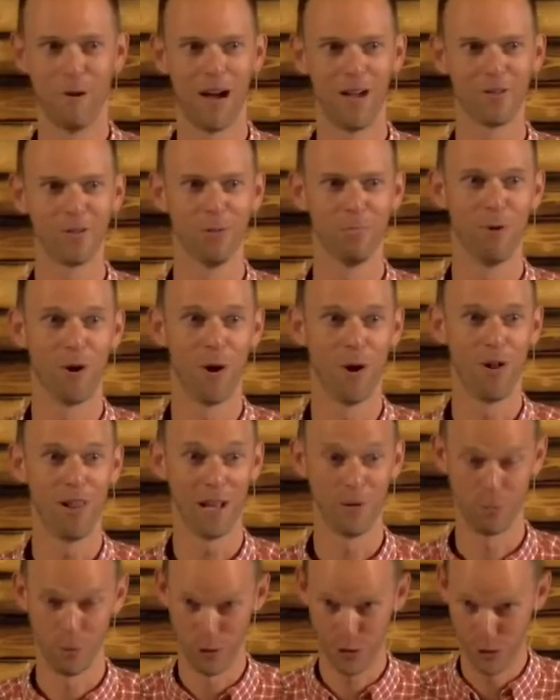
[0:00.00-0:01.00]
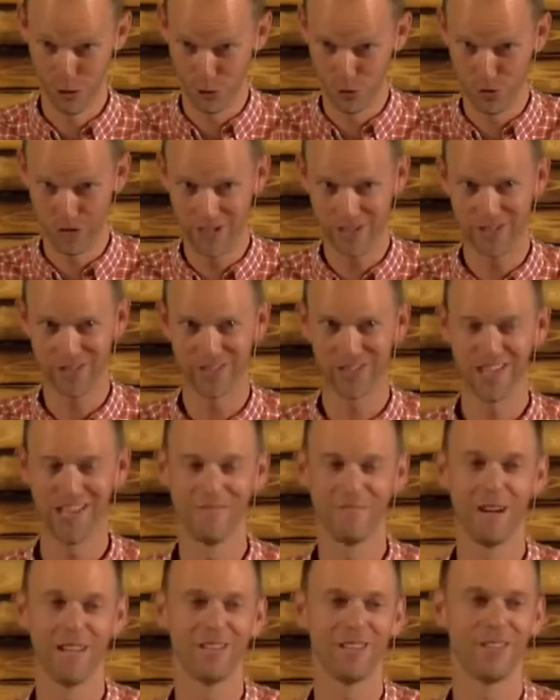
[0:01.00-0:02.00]
the Apostle Paul? I rejoice
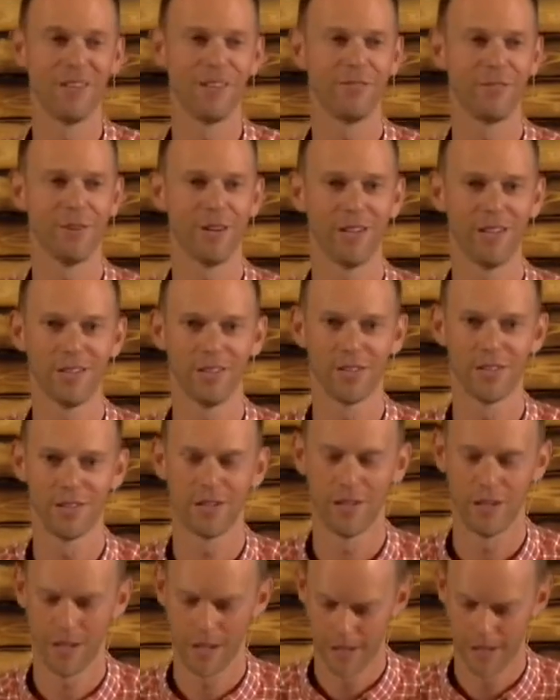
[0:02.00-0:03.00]
in my sufferings.